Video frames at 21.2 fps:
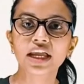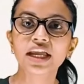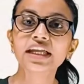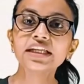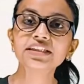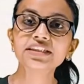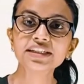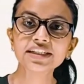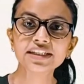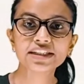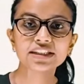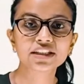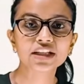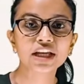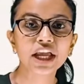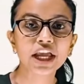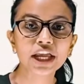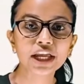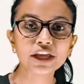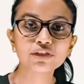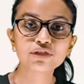Indeed,
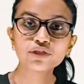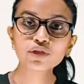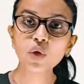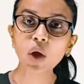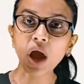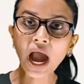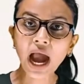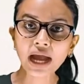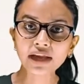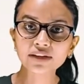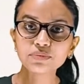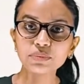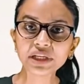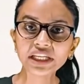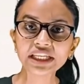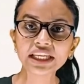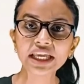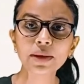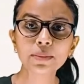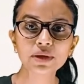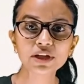if you had
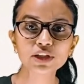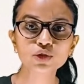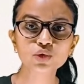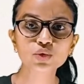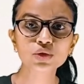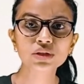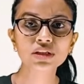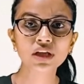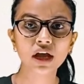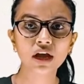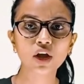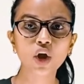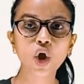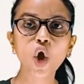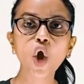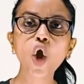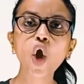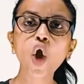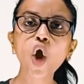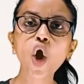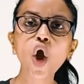been able to suck
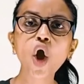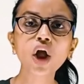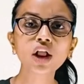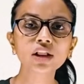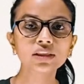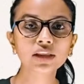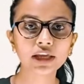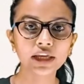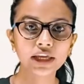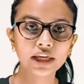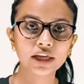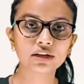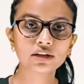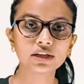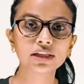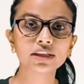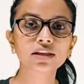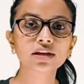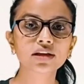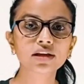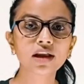all the air
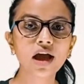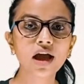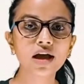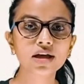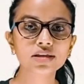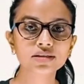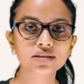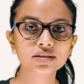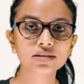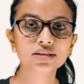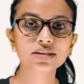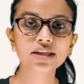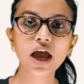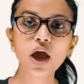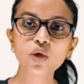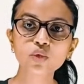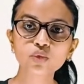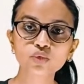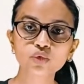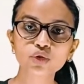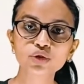in the glass, the
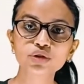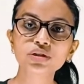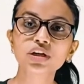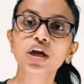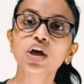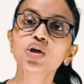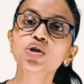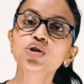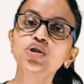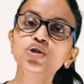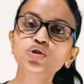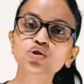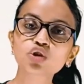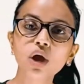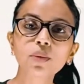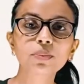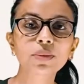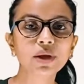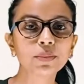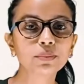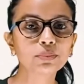sound would
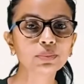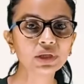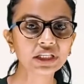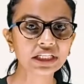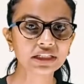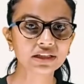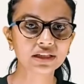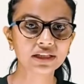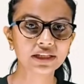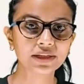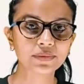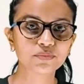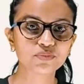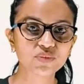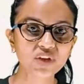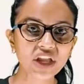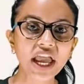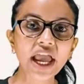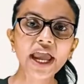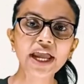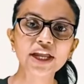stop completely.
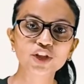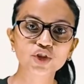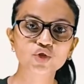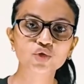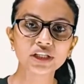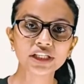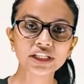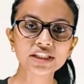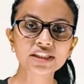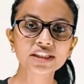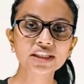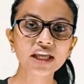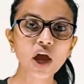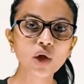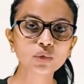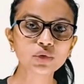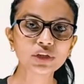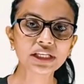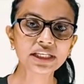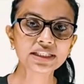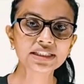Actually,
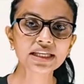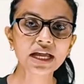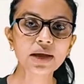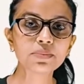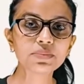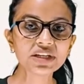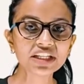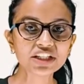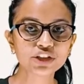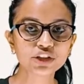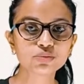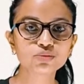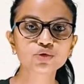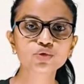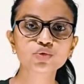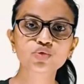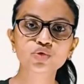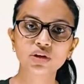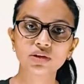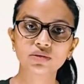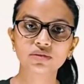sound needs a medium
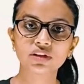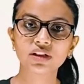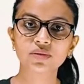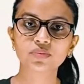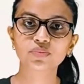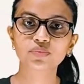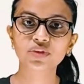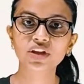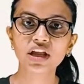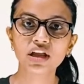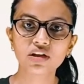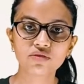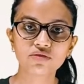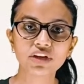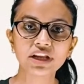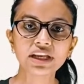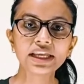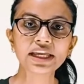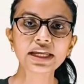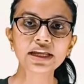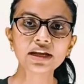to travel.
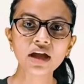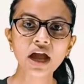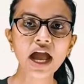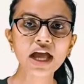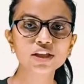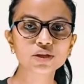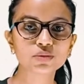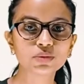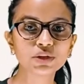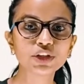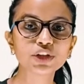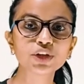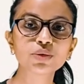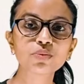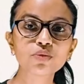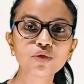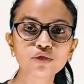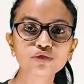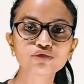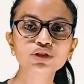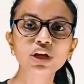When air has been
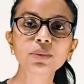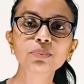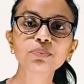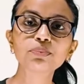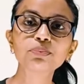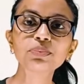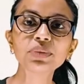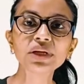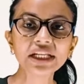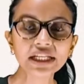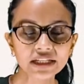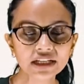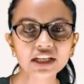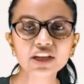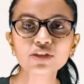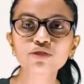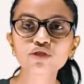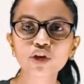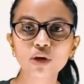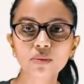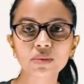removed
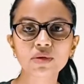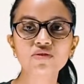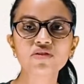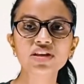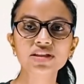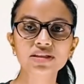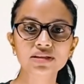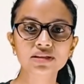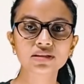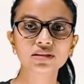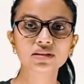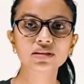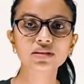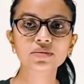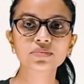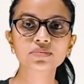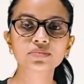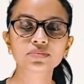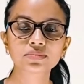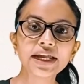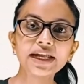completely from a
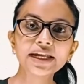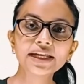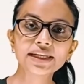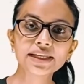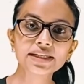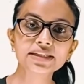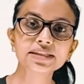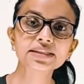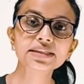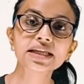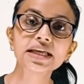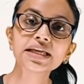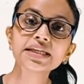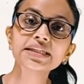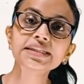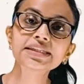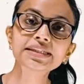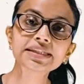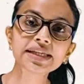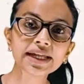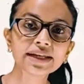vessel, it is
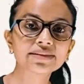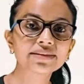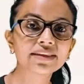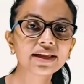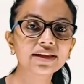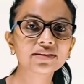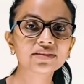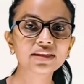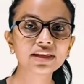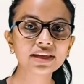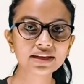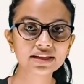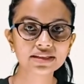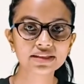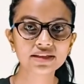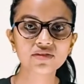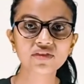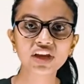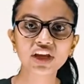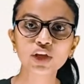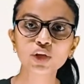said that there is
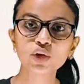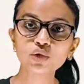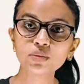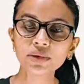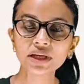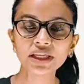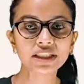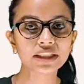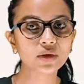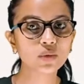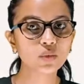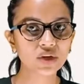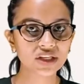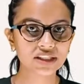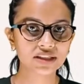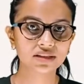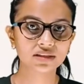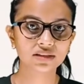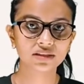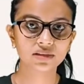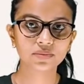a vacuum in the
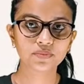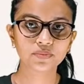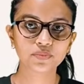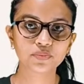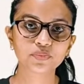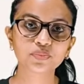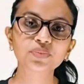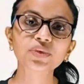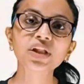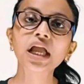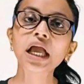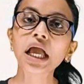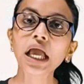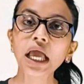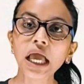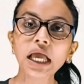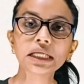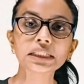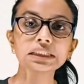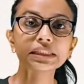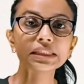vessel.
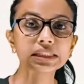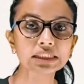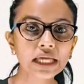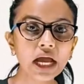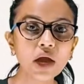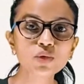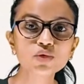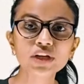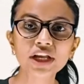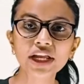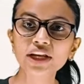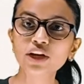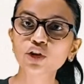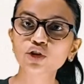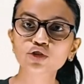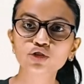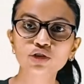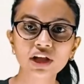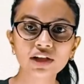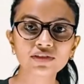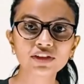The sound
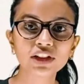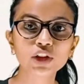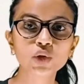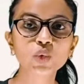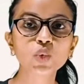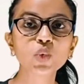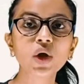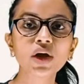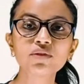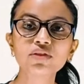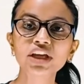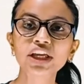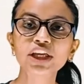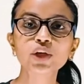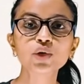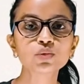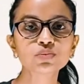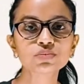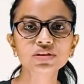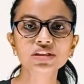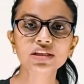cannot travel through a
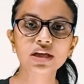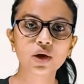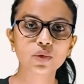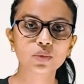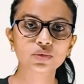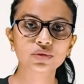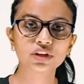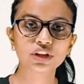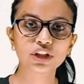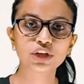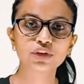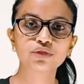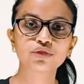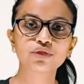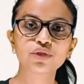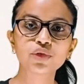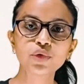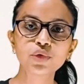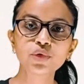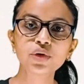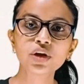vacuum sound,
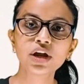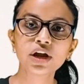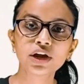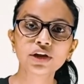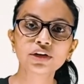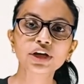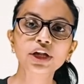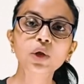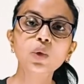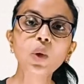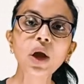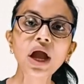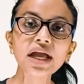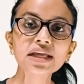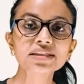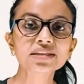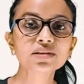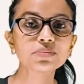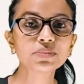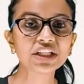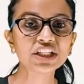therefore
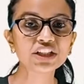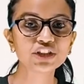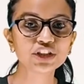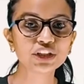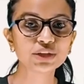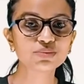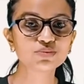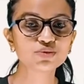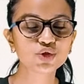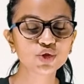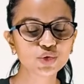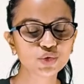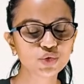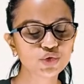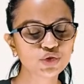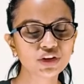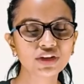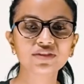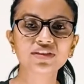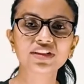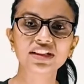requires a medium to
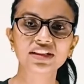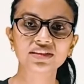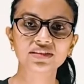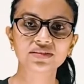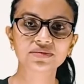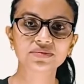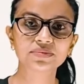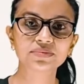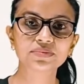travel.